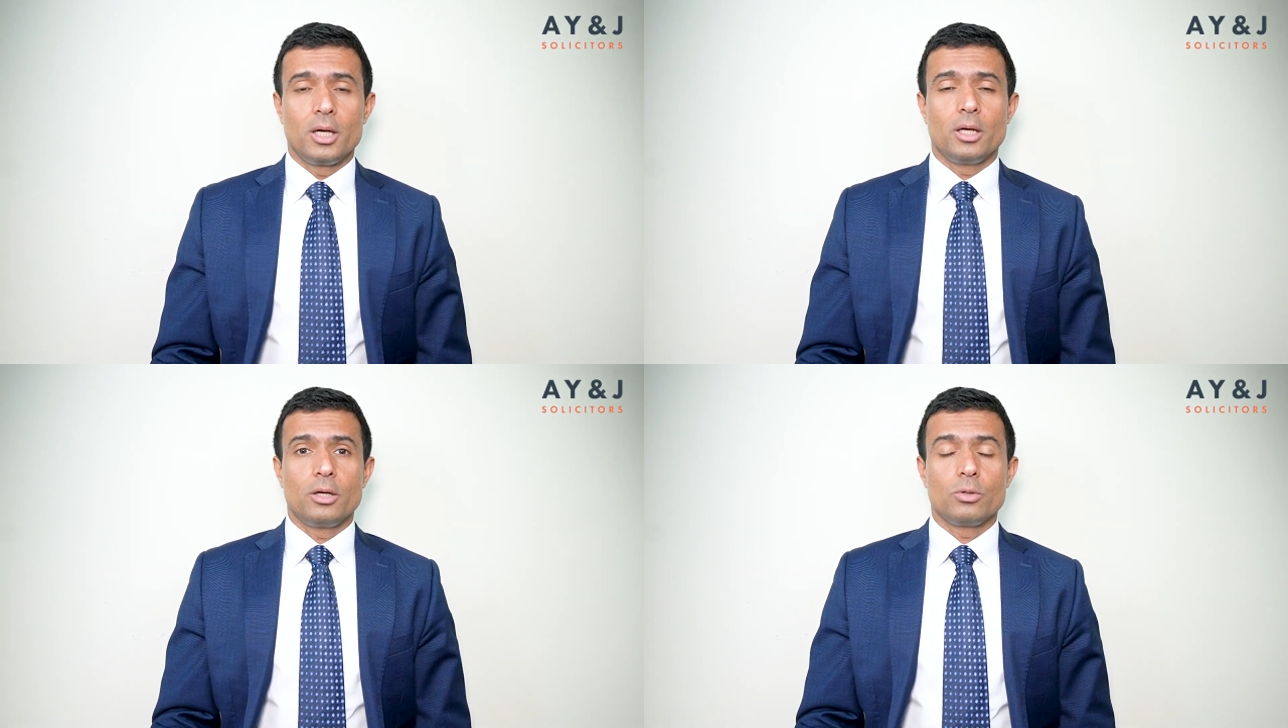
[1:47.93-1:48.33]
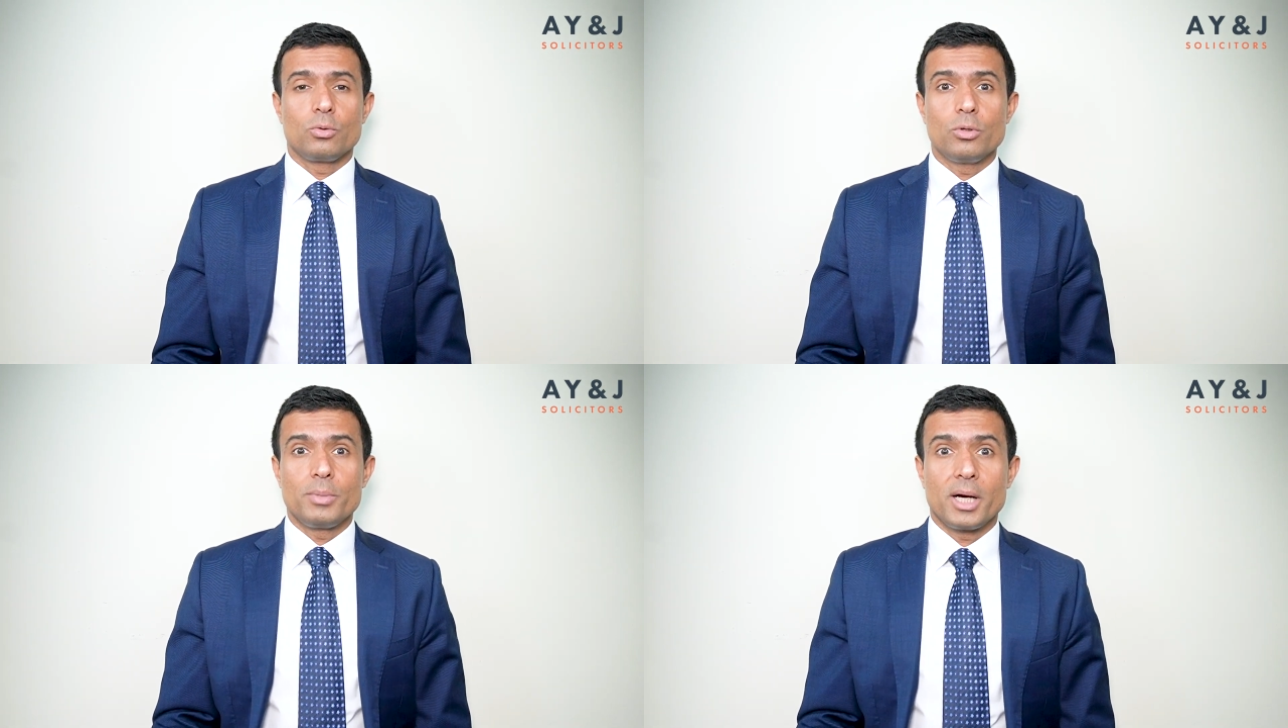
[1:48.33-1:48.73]
You
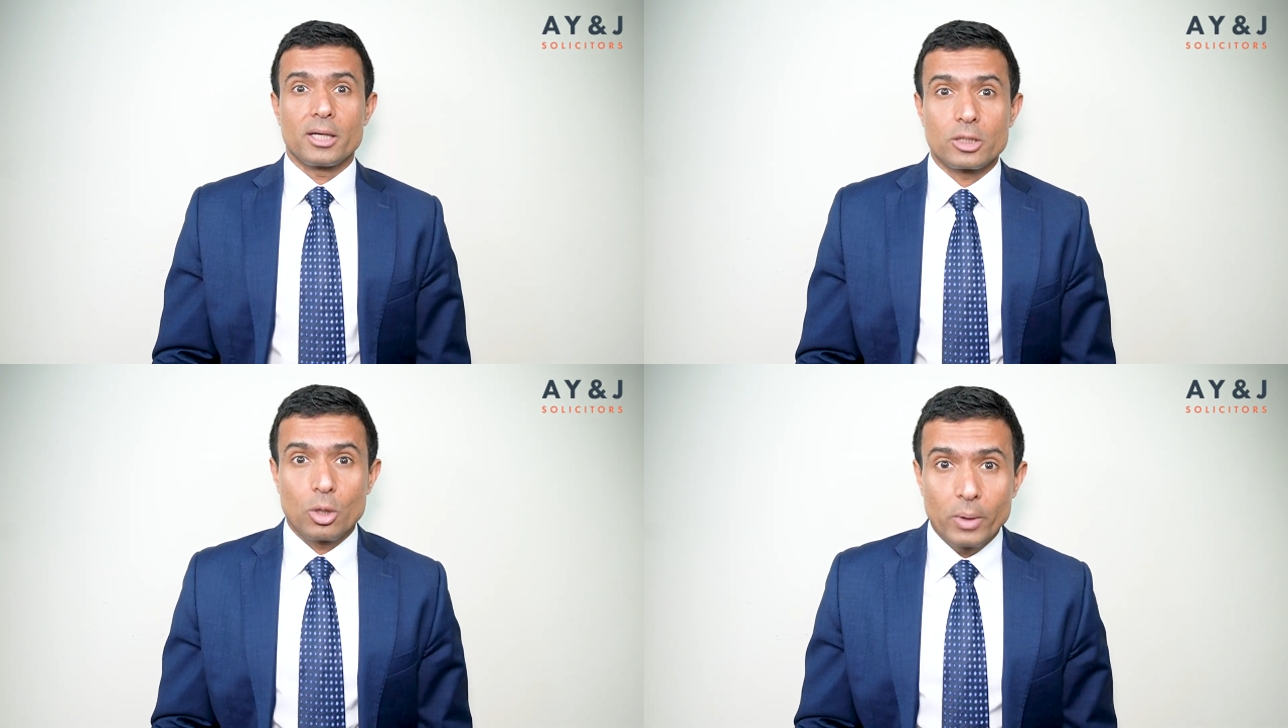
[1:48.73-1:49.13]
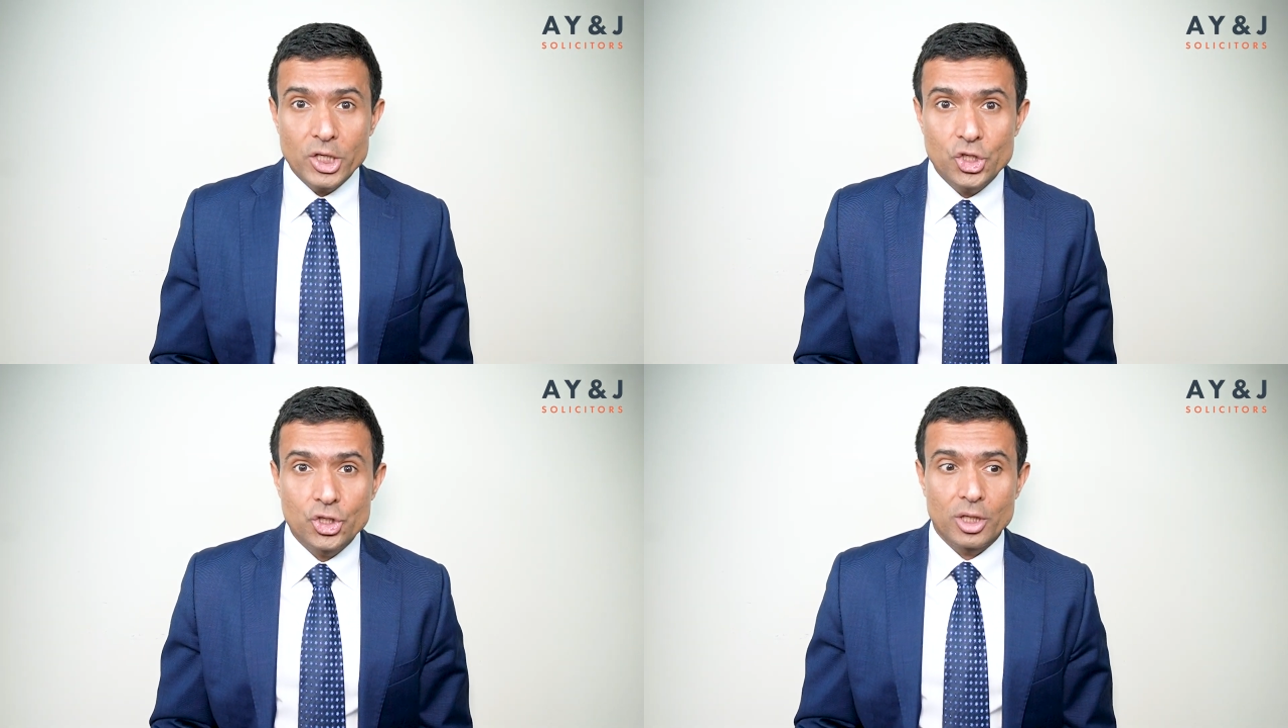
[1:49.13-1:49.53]
could be asked
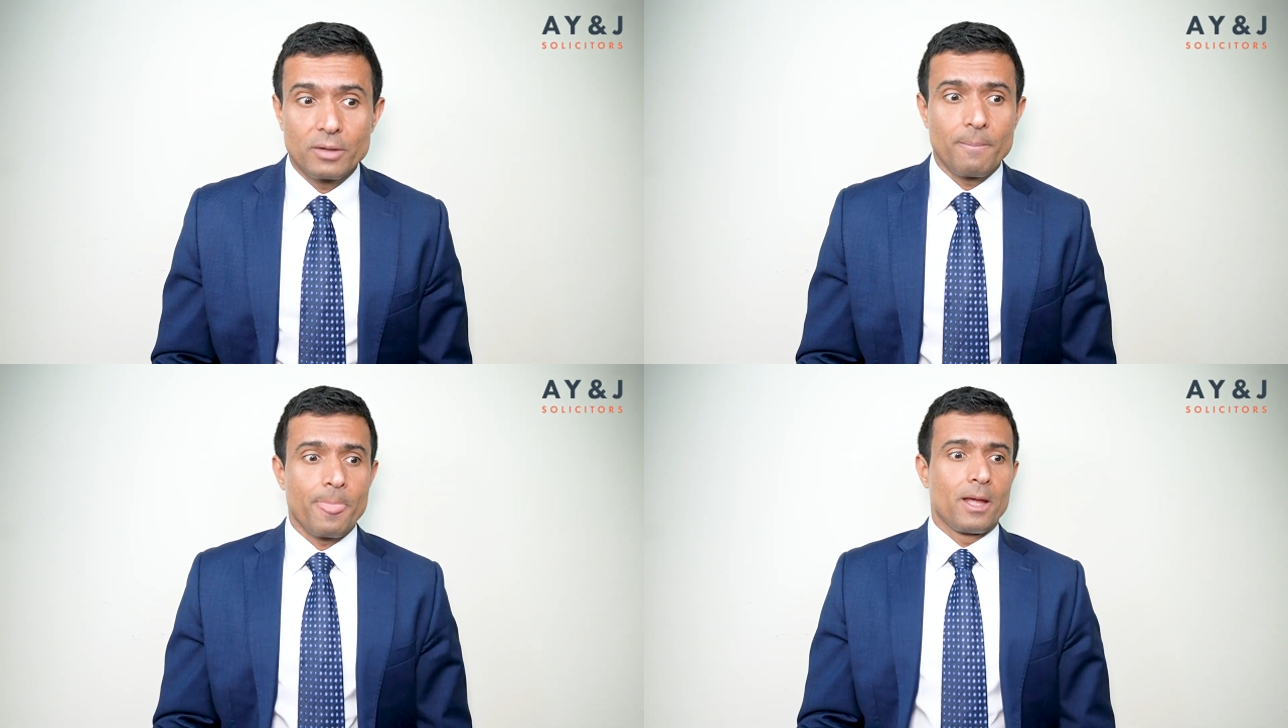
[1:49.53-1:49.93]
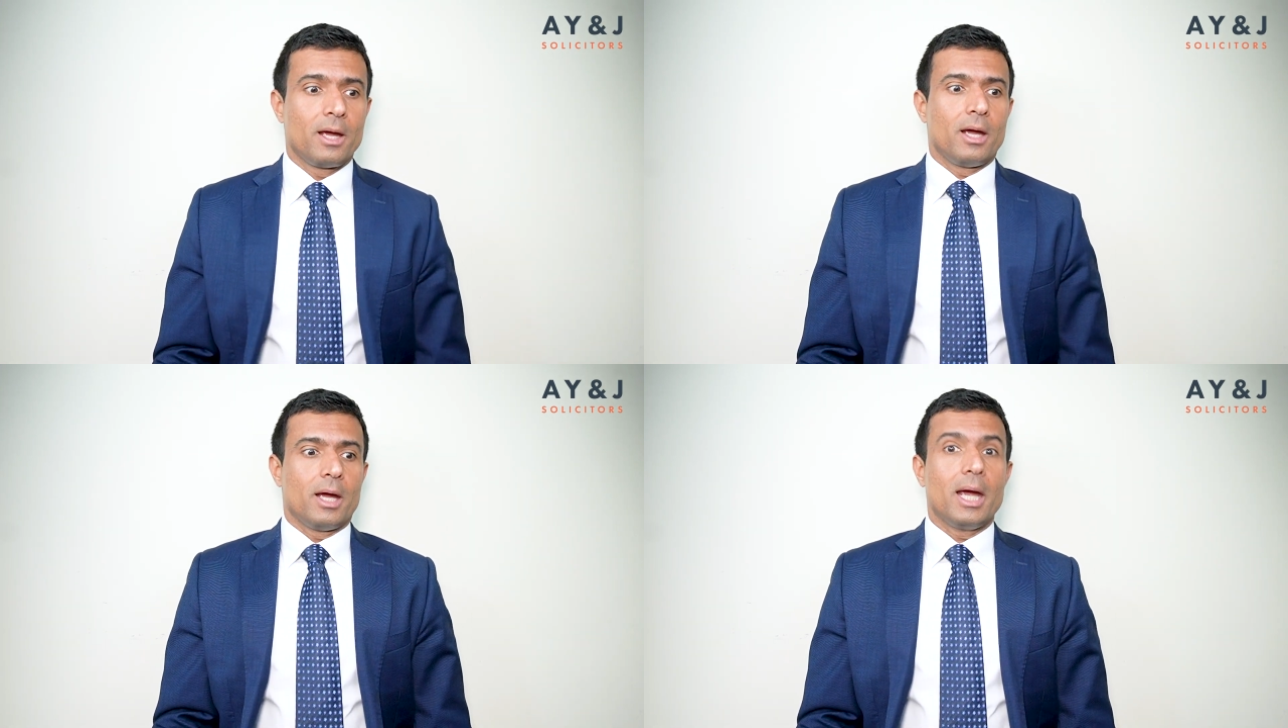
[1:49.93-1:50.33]
question,
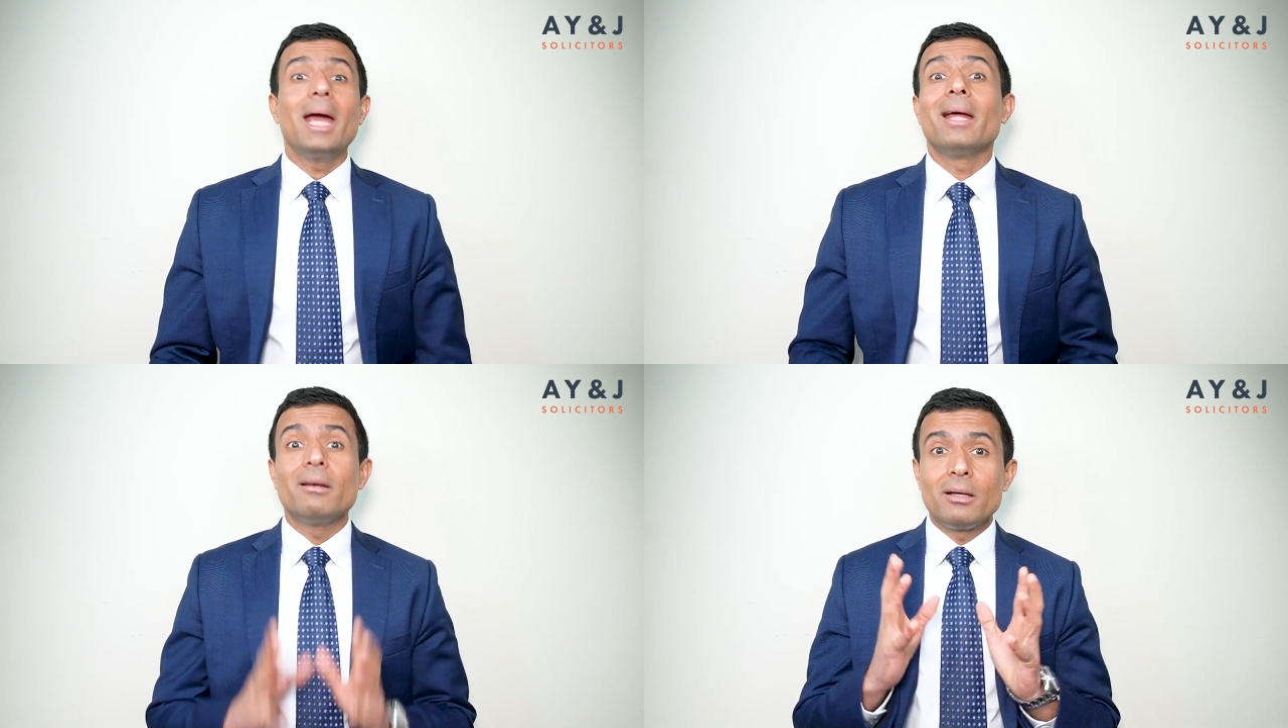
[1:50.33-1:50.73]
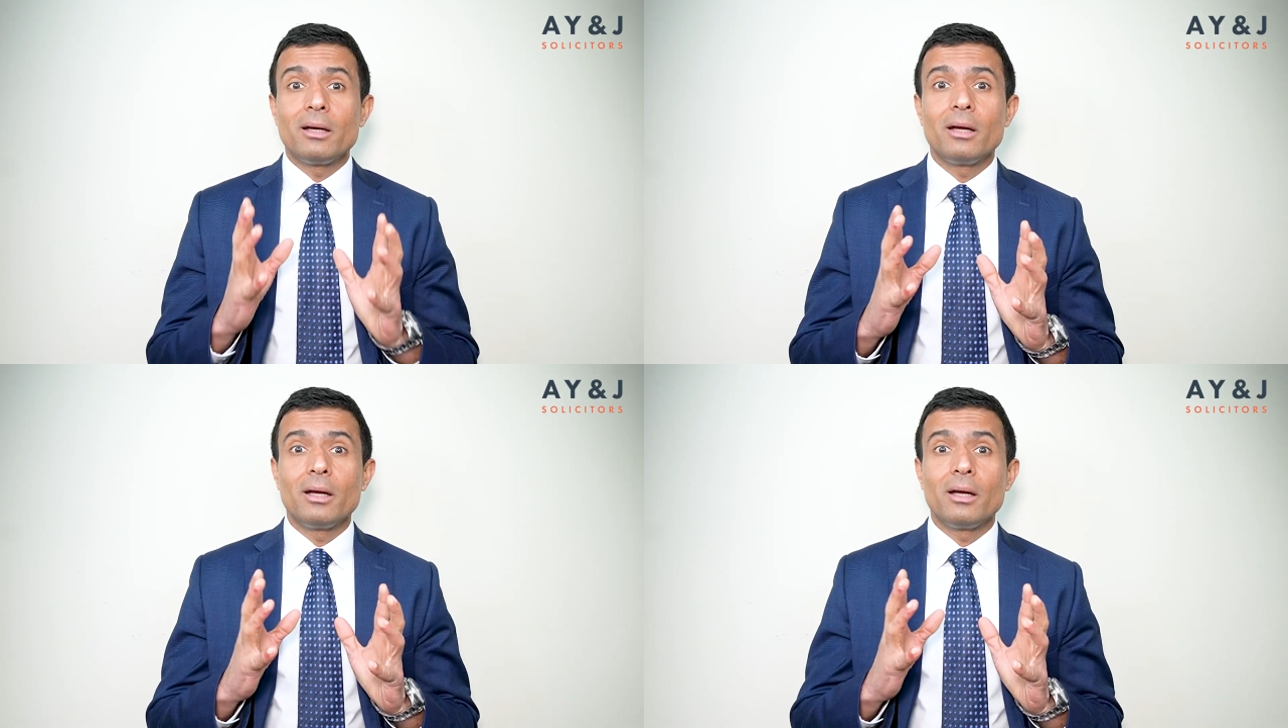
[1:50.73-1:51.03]
and